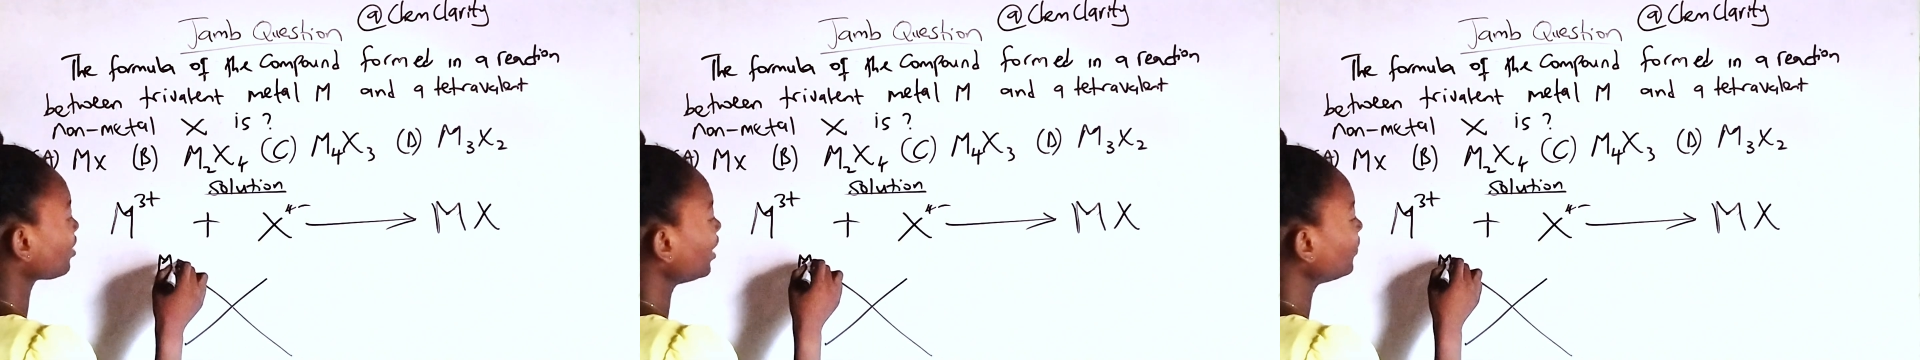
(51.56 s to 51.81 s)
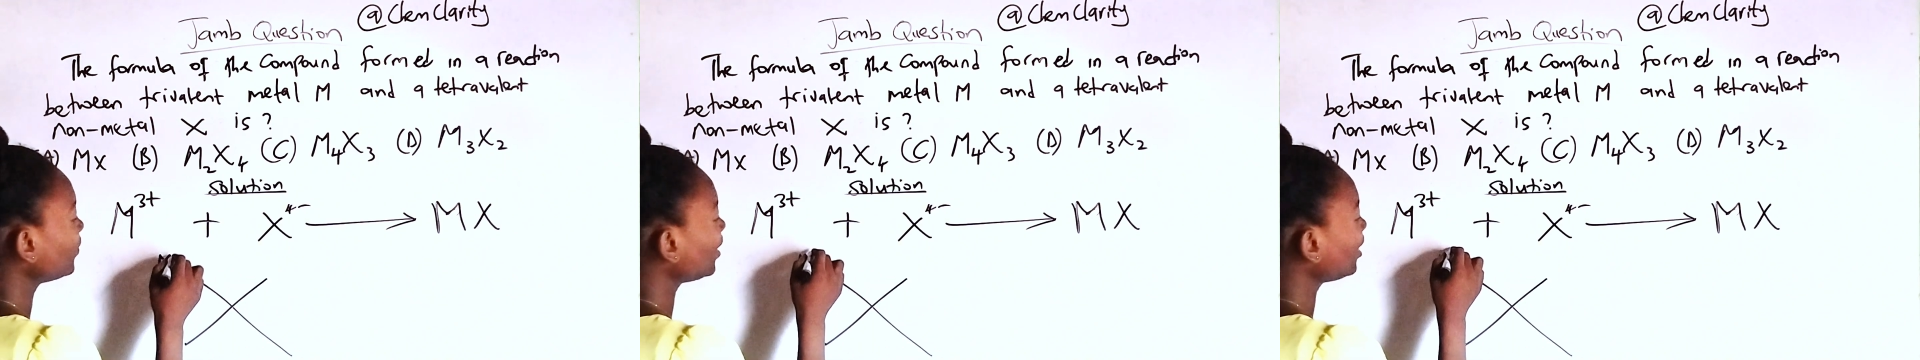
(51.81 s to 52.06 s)

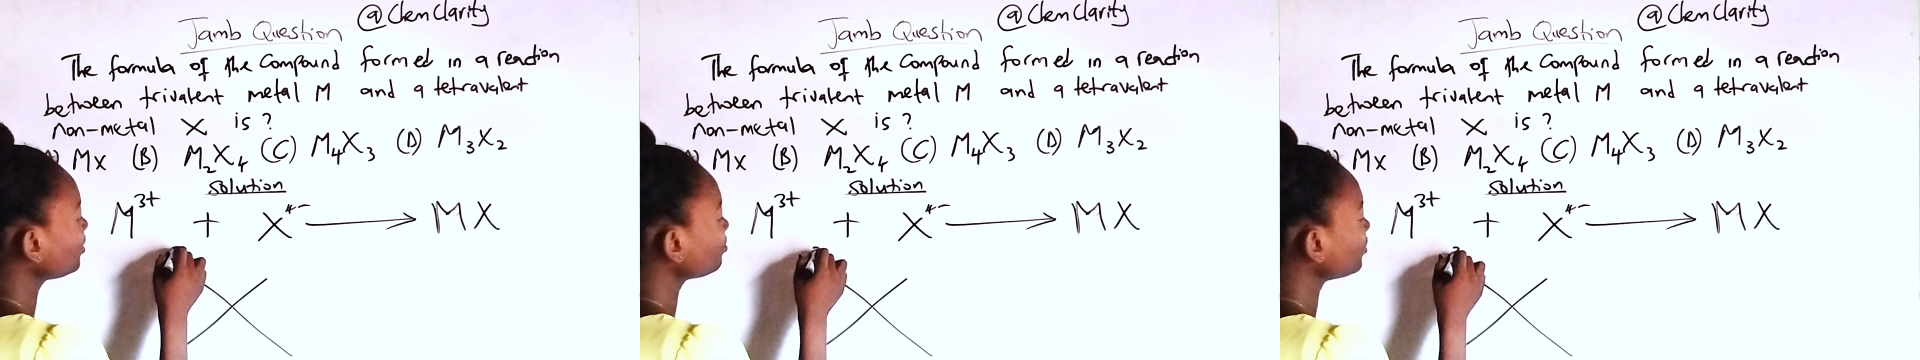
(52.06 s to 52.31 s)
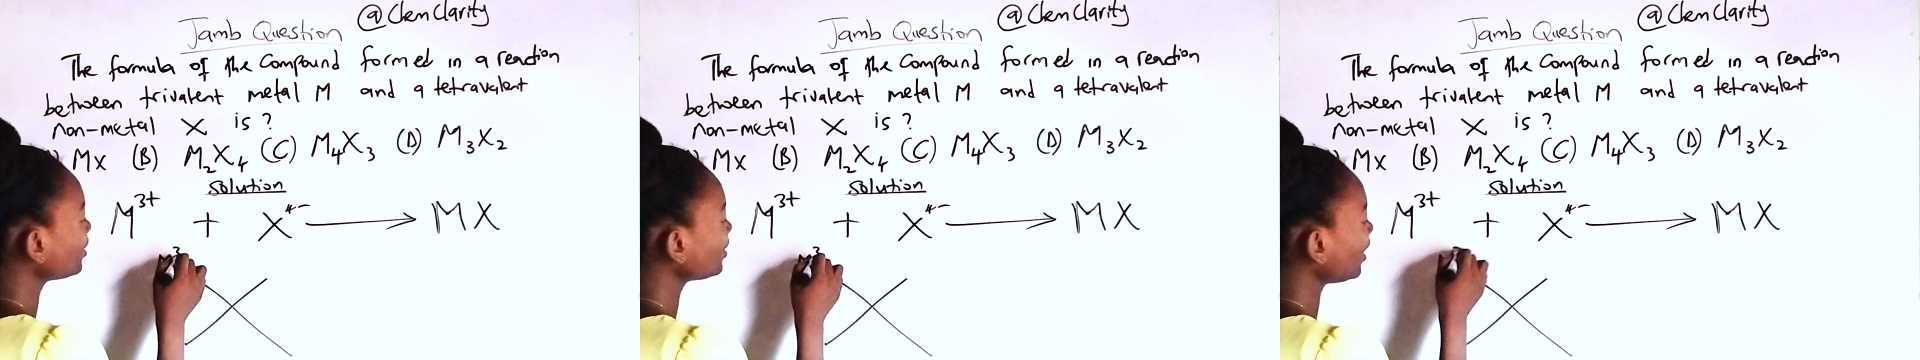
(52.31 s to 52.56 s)

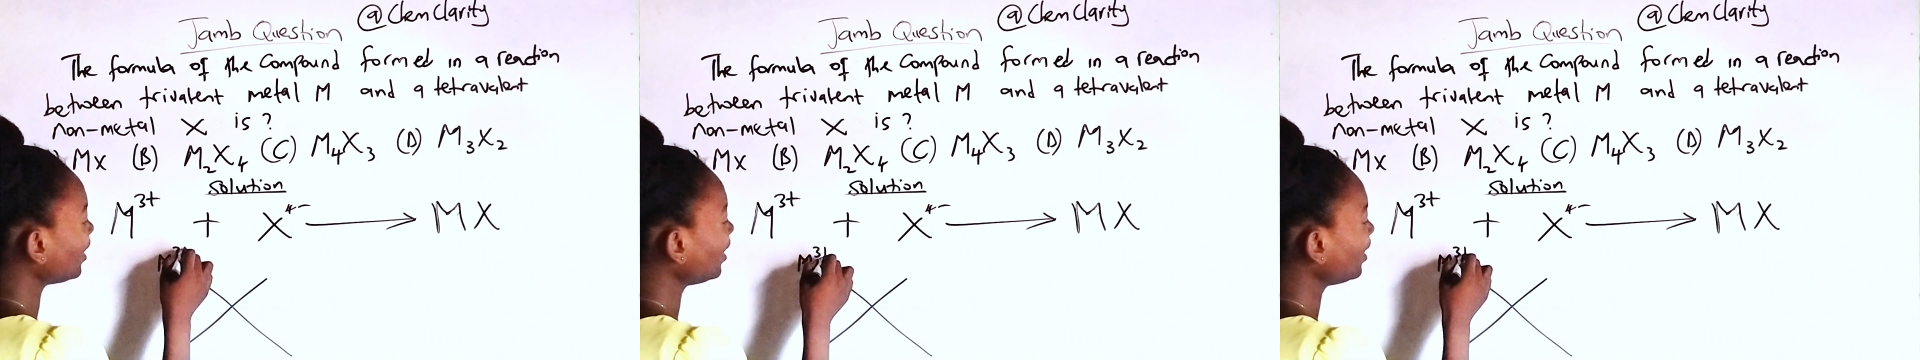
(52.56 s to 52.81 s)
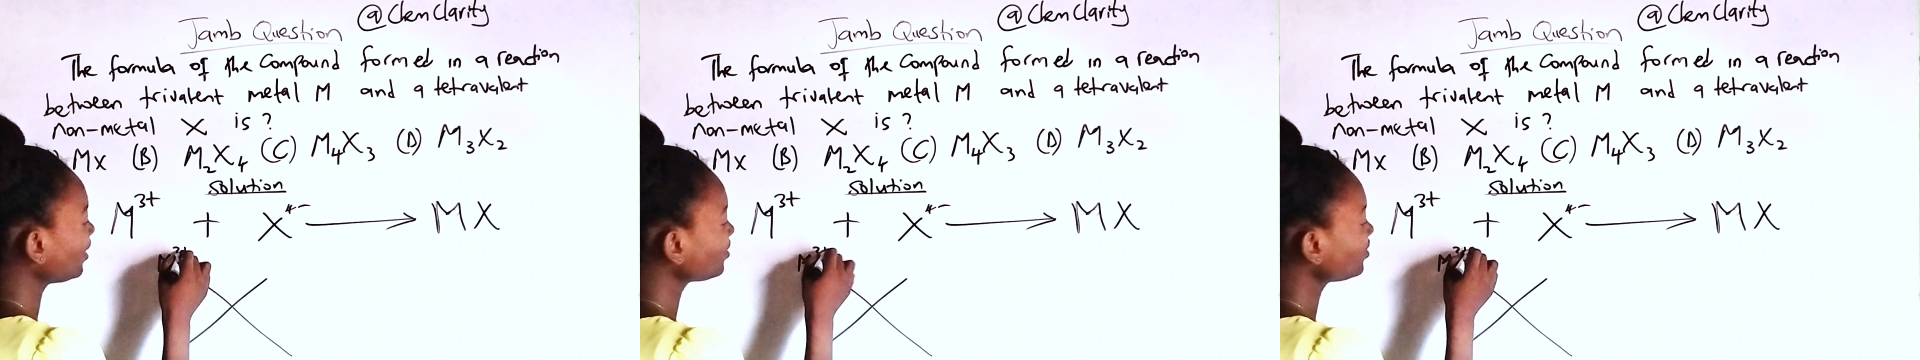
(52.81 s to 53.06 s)
Trivalent
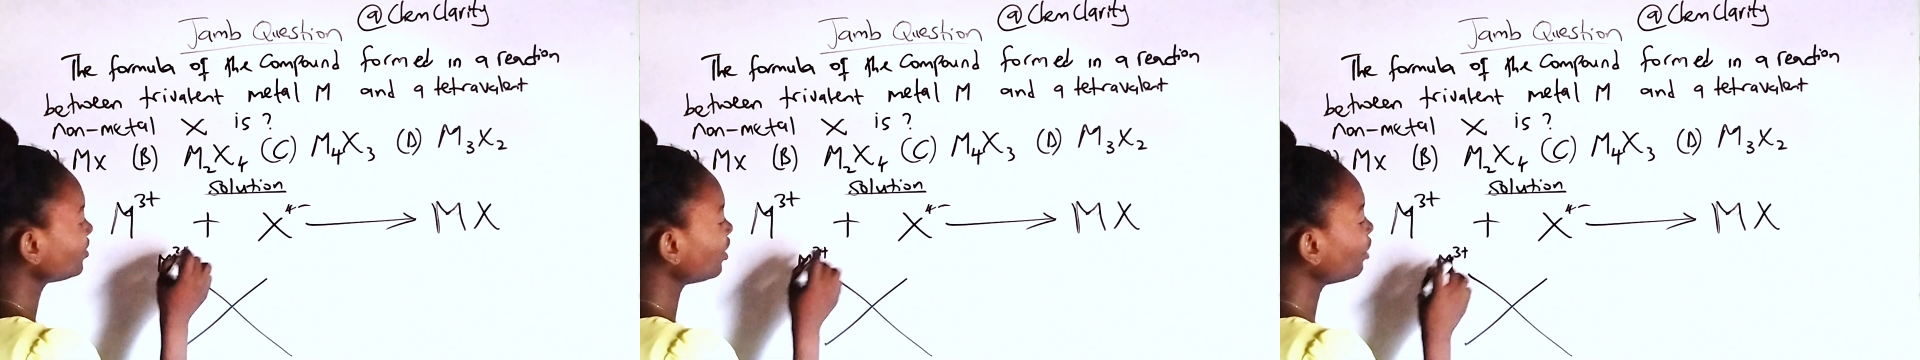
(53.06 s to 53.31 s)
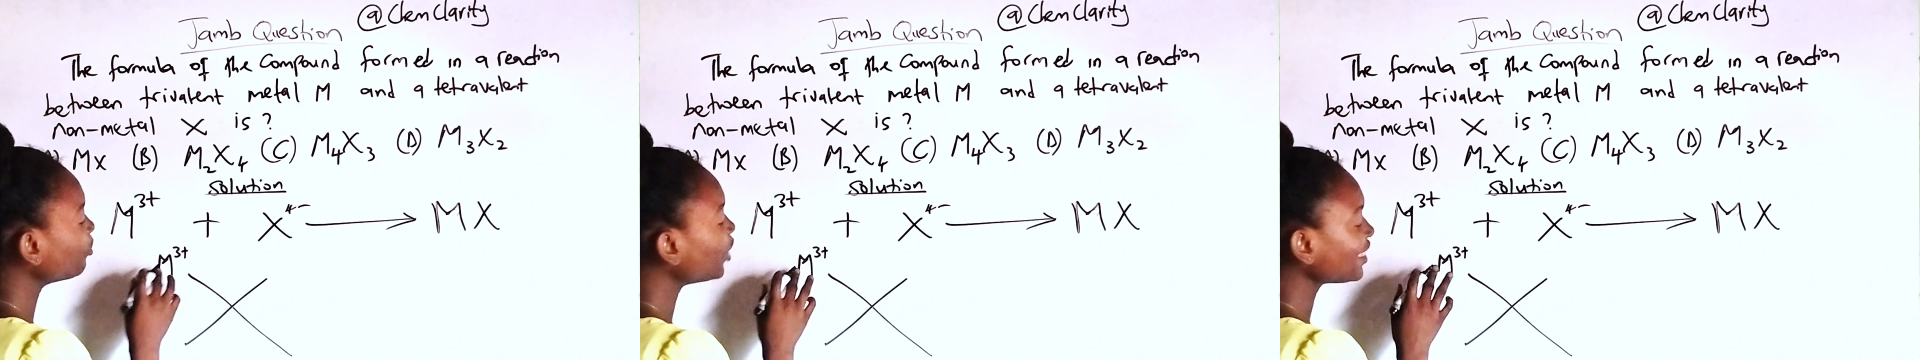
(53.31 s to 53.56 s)

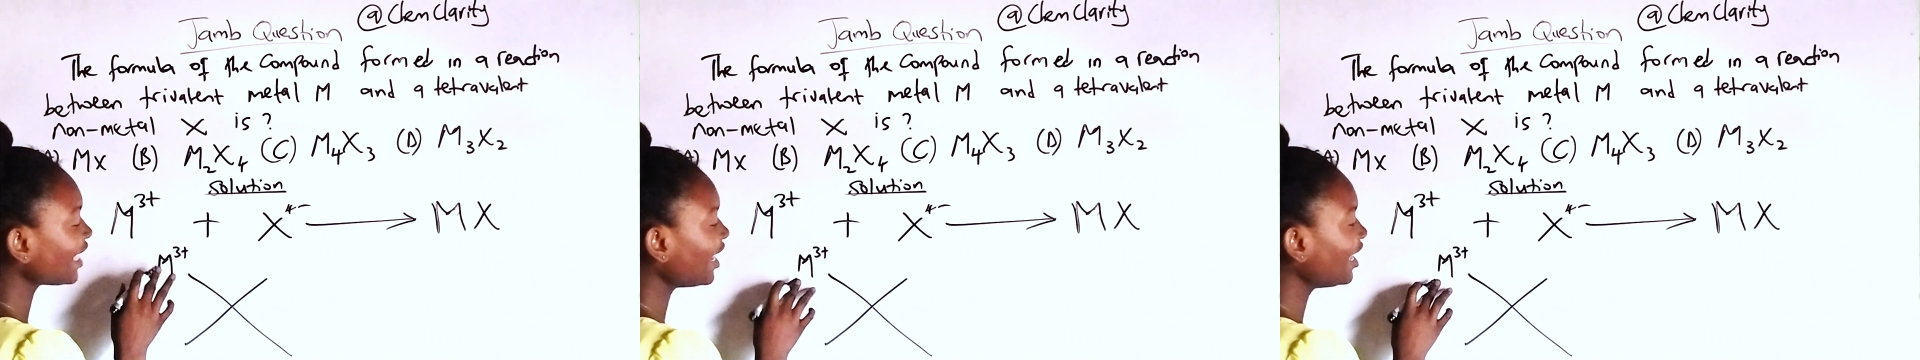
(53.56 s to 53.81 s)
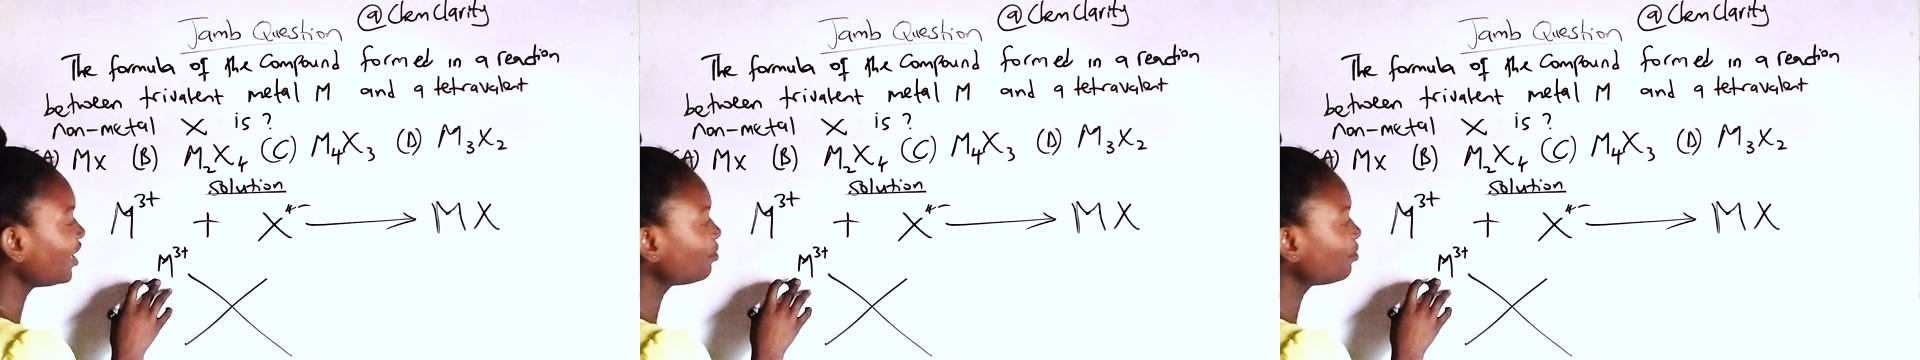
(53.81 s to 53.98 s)
metal